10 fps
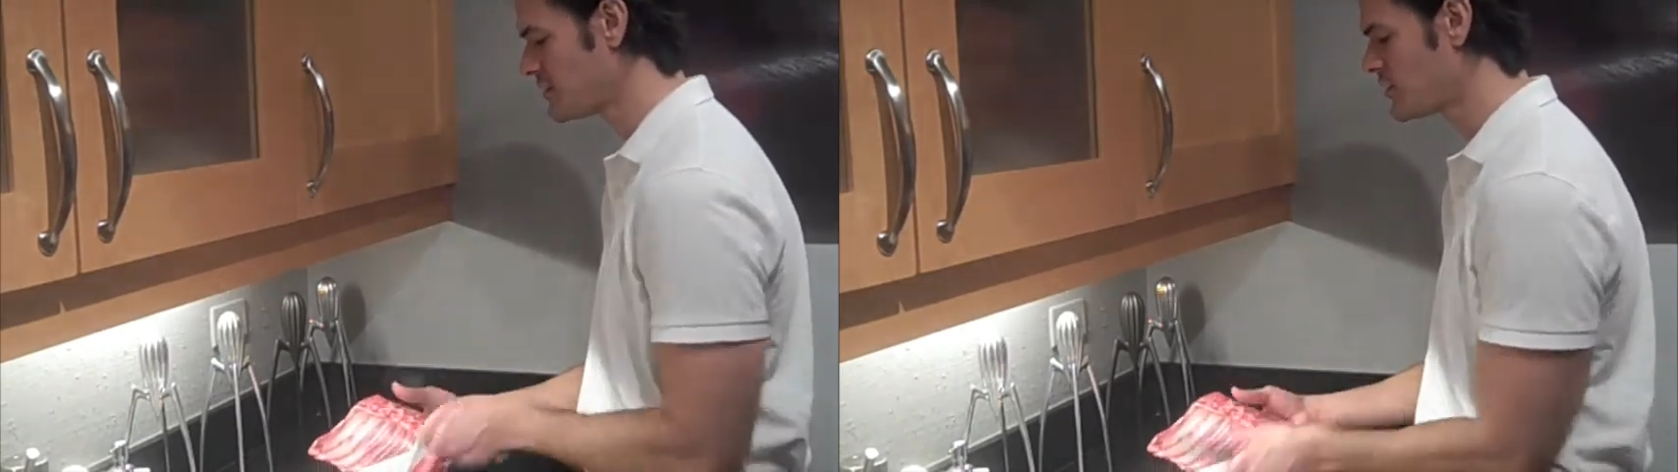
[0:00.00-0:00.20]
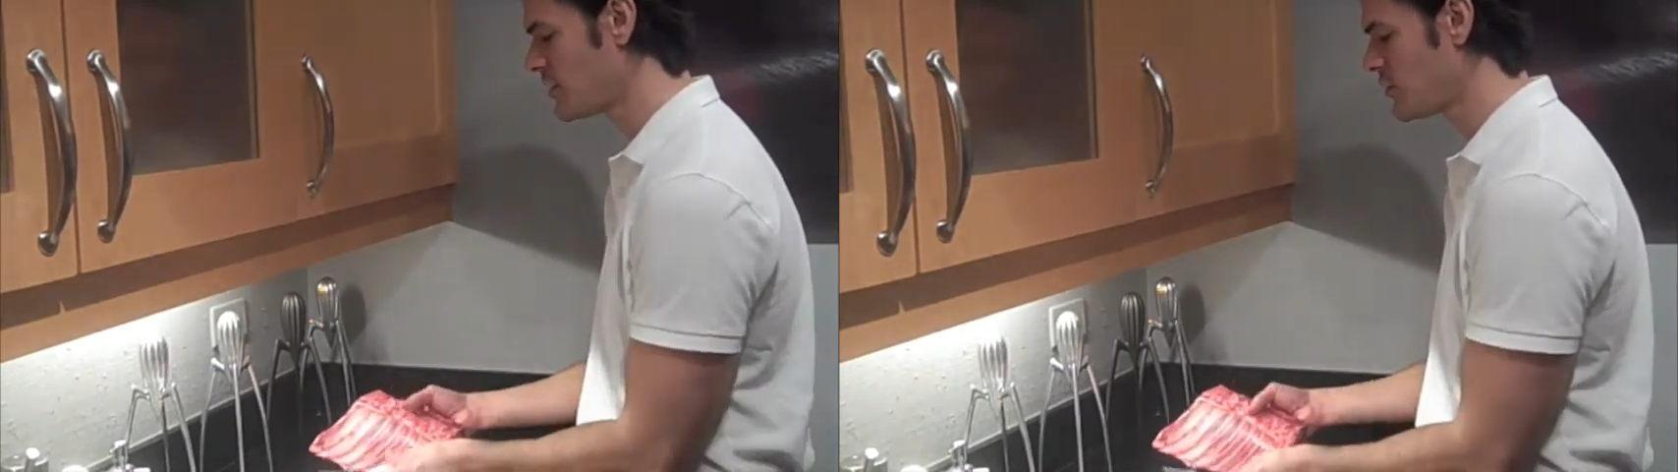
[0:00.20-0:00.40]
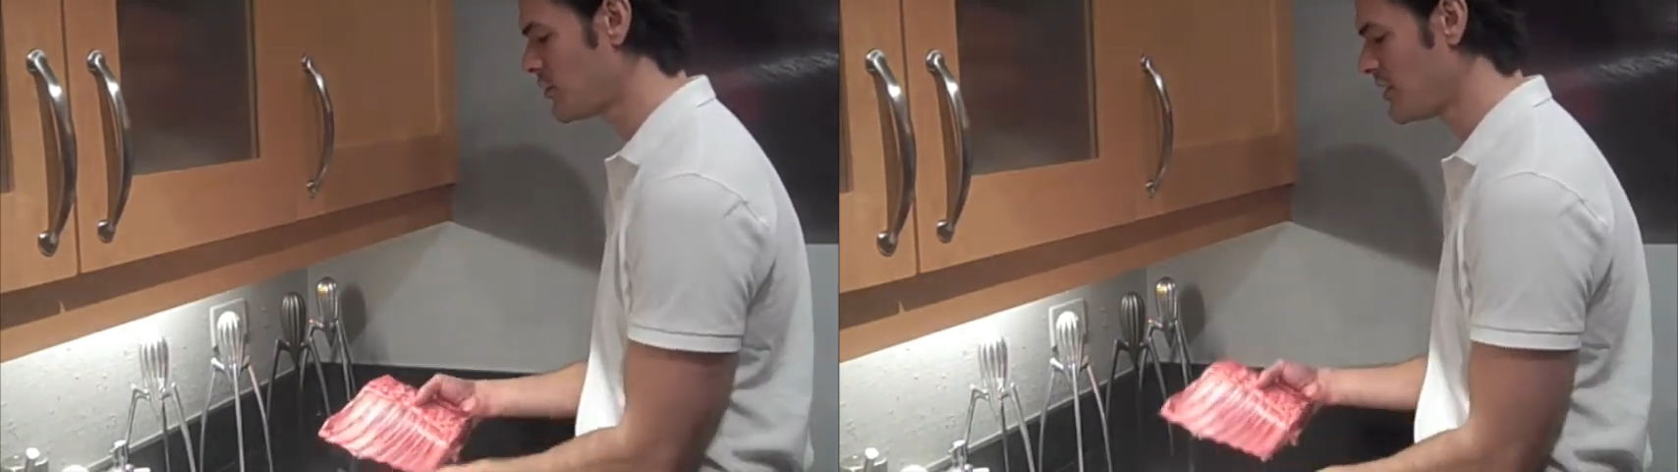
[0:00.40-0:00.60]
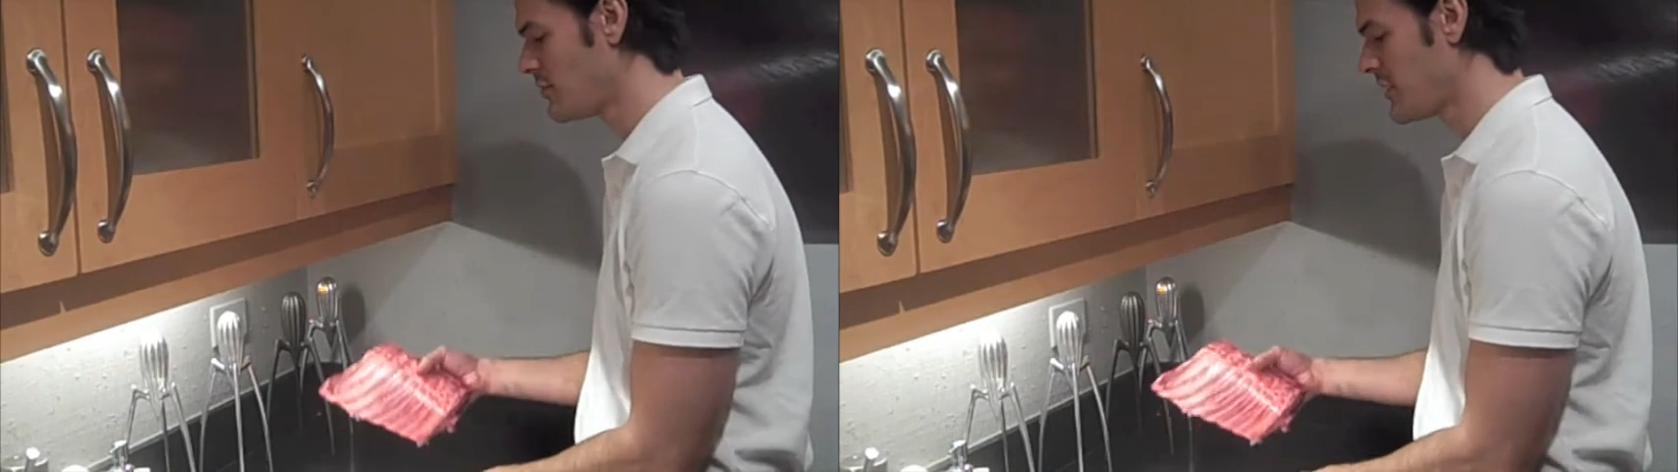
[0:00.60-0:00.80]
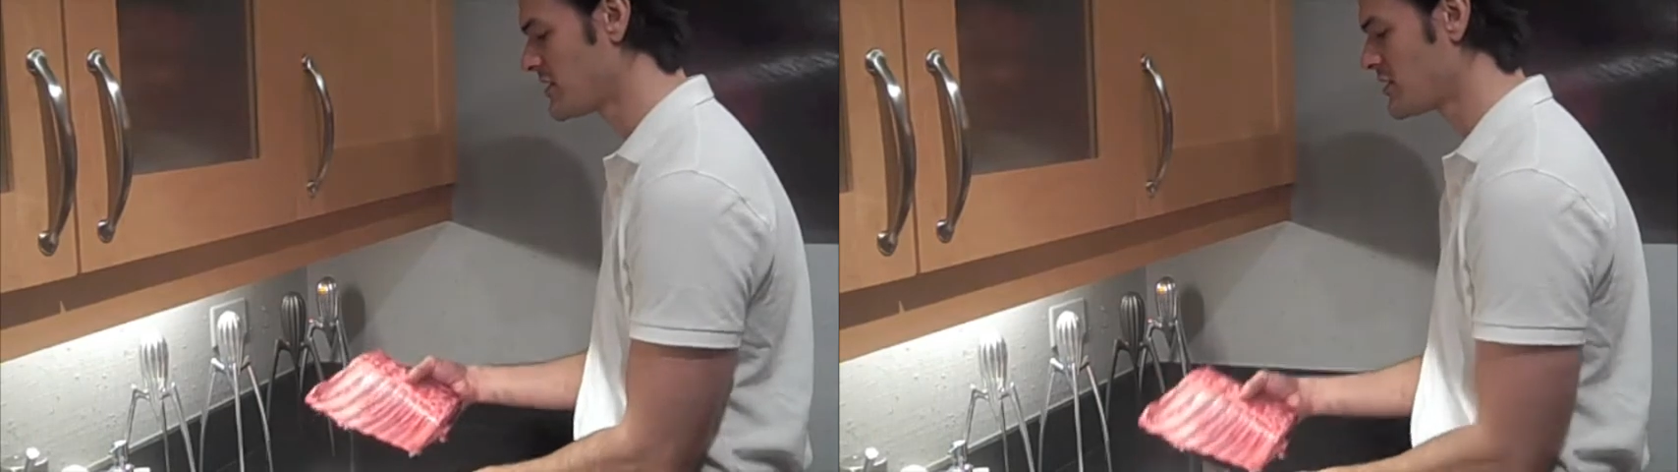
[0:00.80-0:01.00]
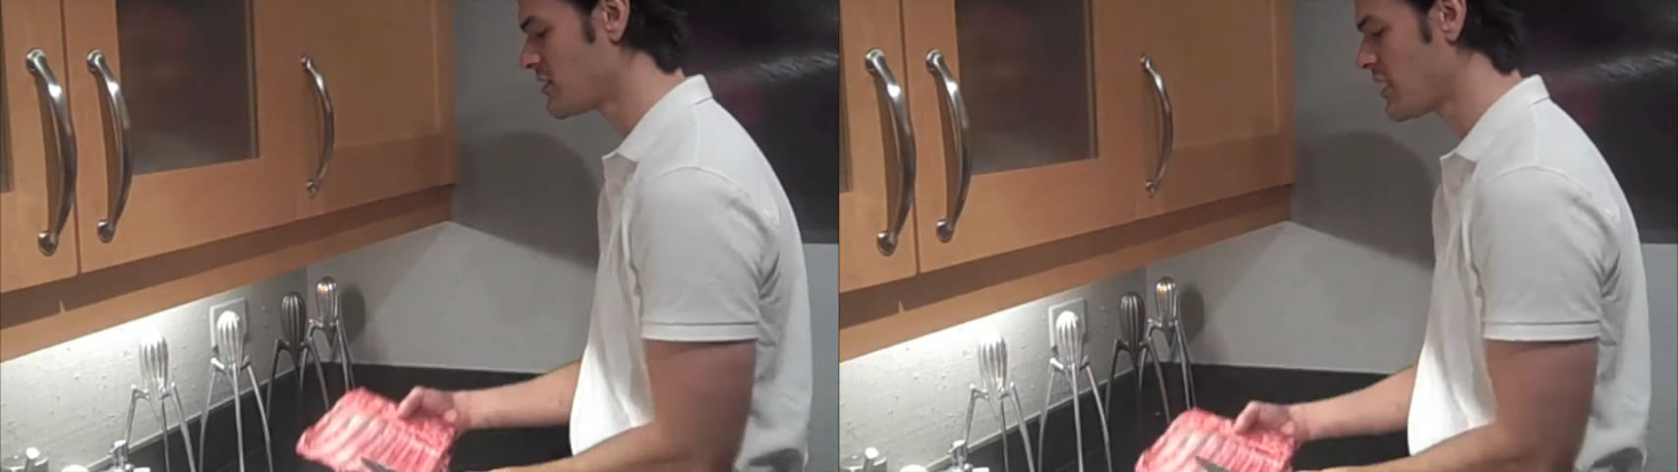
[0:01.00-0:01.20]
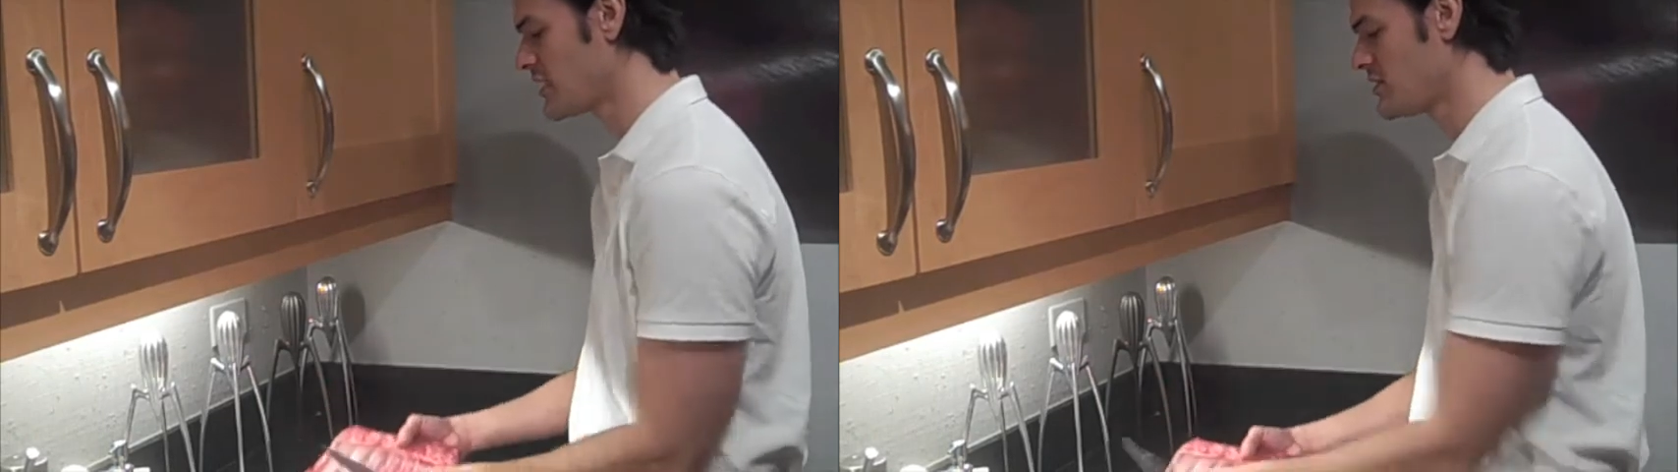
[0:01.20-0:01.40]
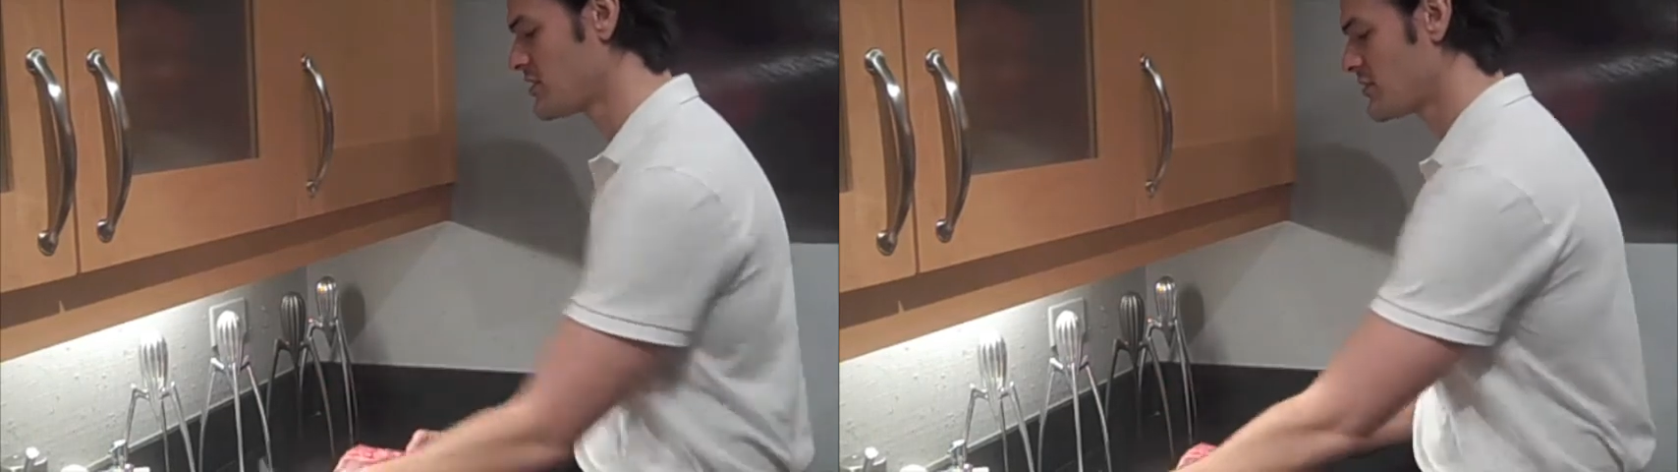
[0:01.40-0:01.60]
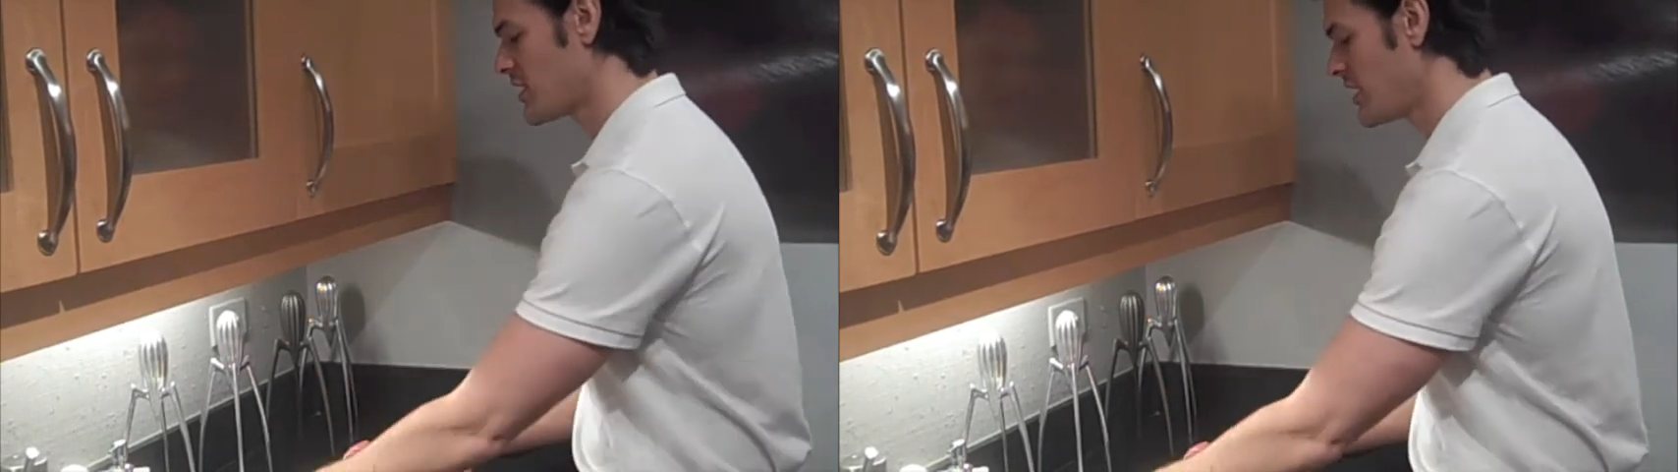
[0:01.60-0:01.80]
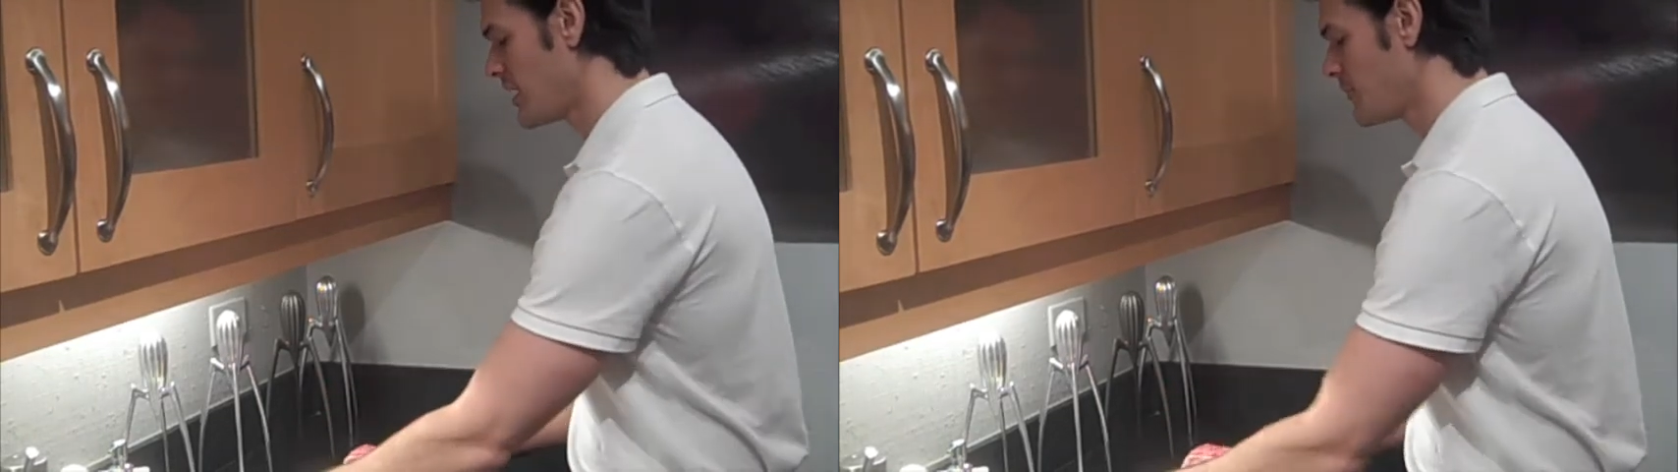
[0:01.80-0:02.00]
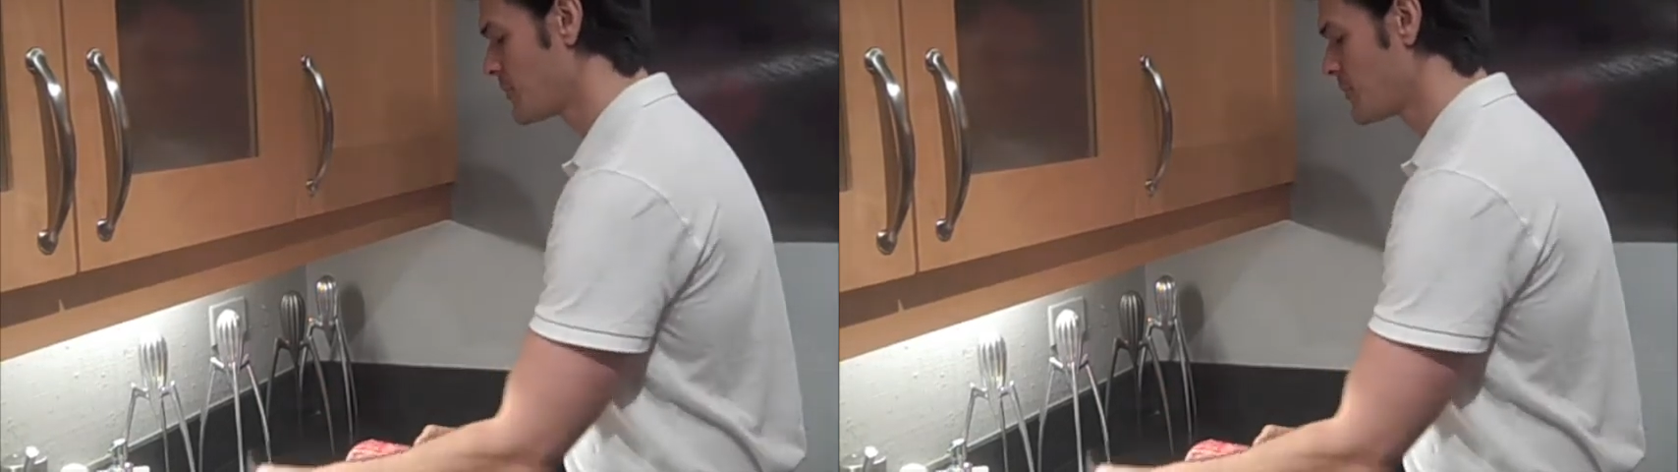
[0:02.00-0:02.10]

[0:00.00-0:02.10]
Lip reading: so it makes it a lot easier to cut.